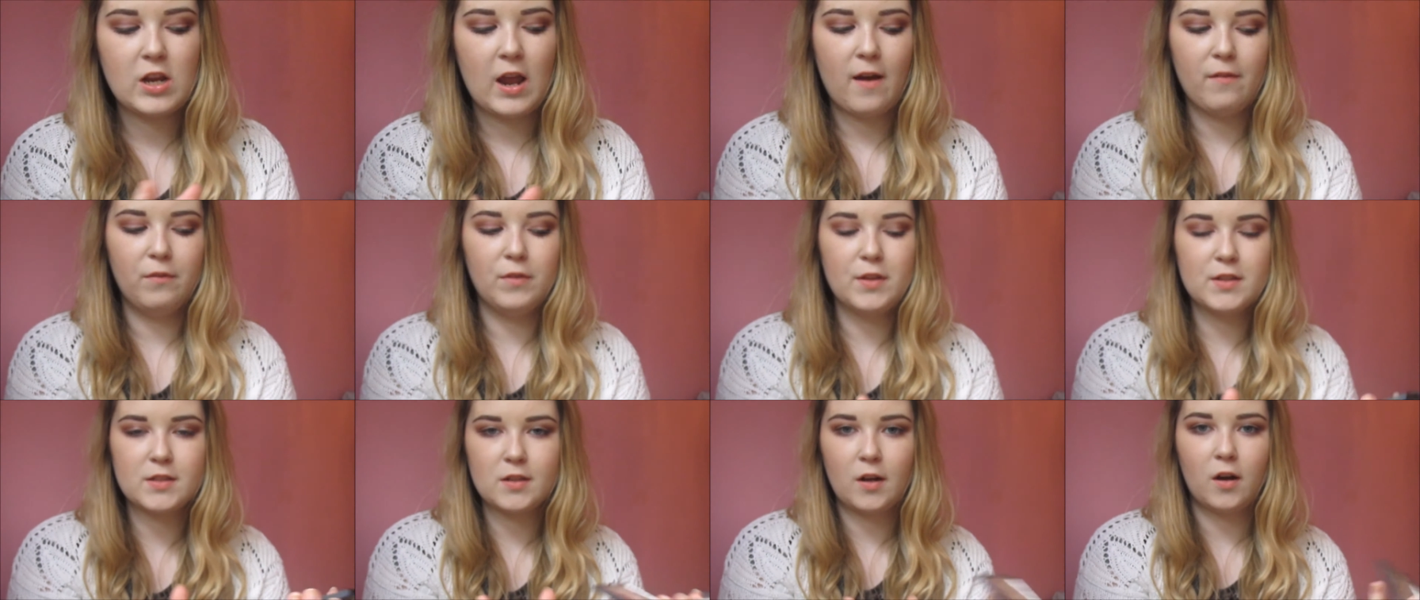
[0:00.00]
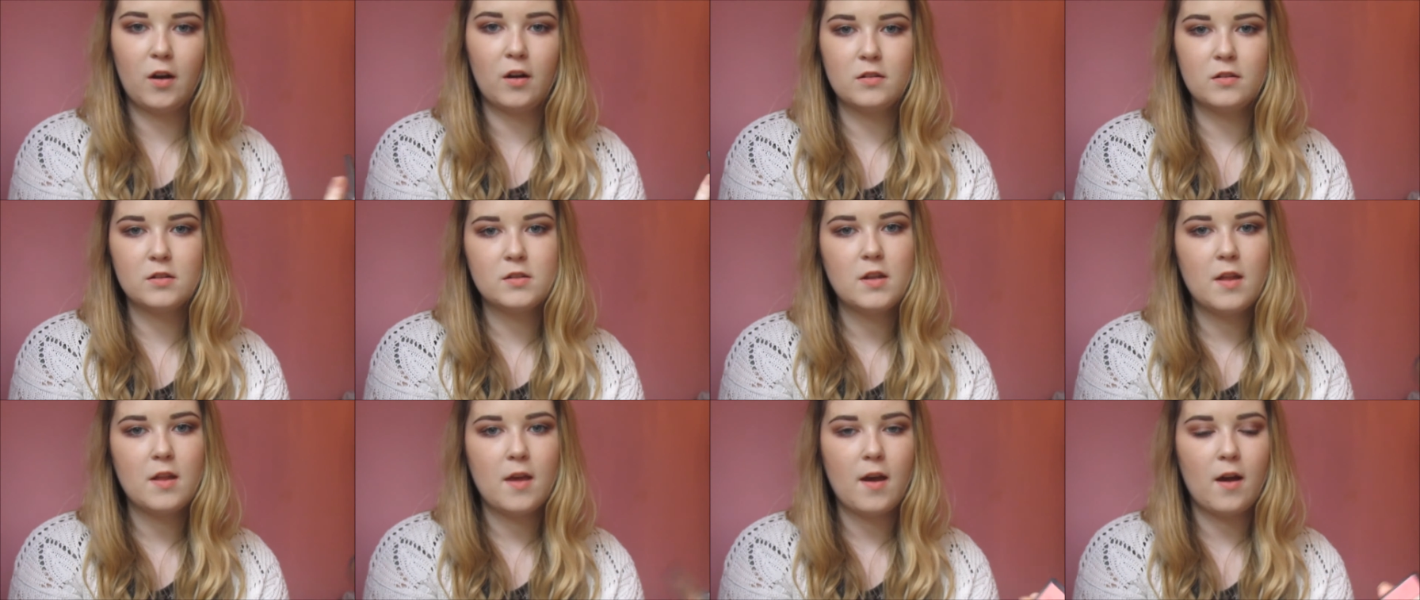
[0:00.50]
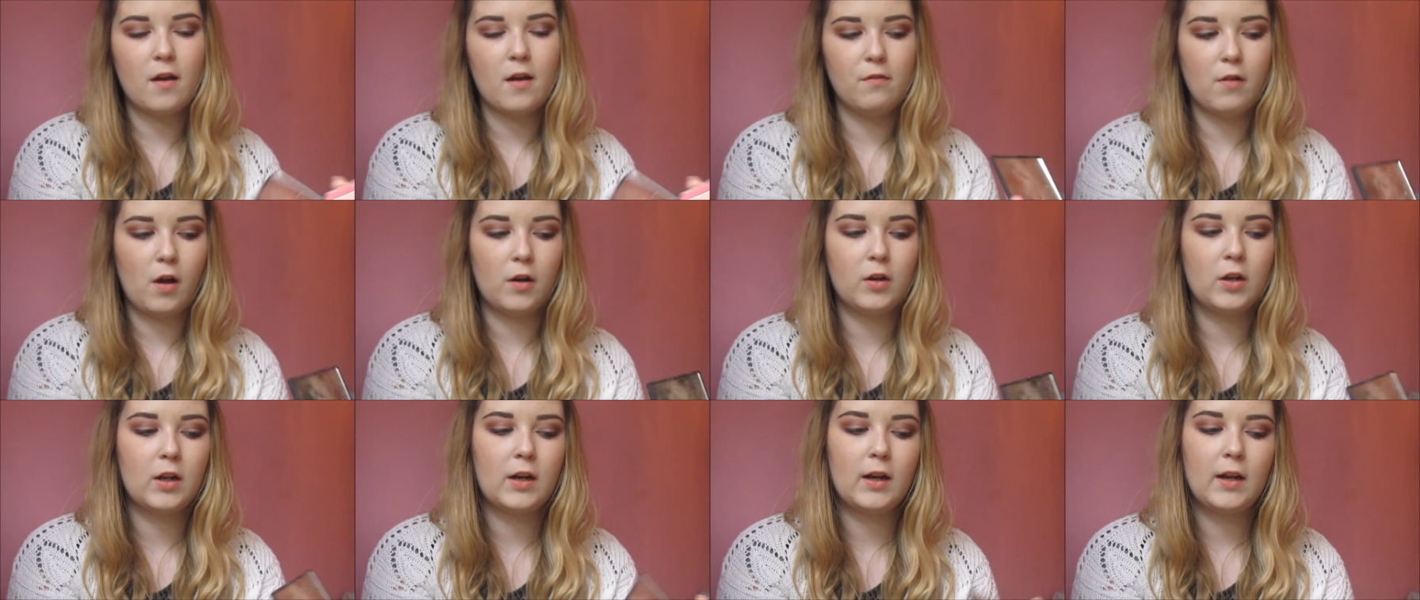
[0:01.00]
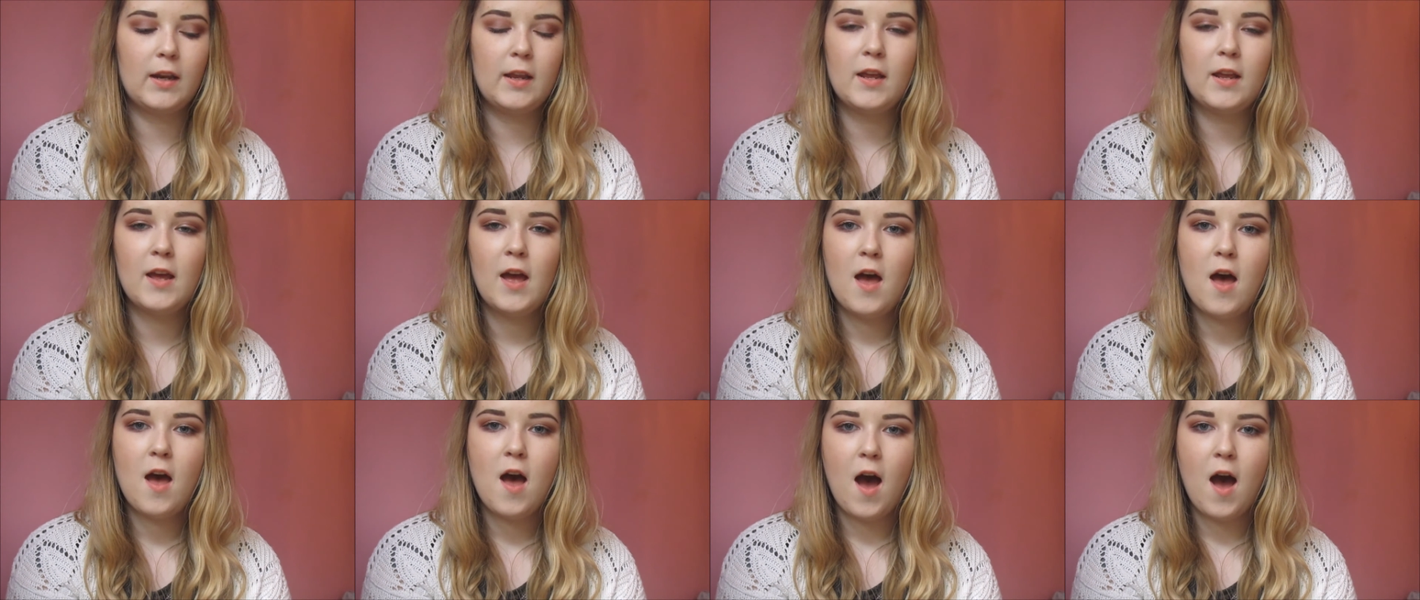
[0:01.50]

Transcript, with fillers: have this on today, ironically.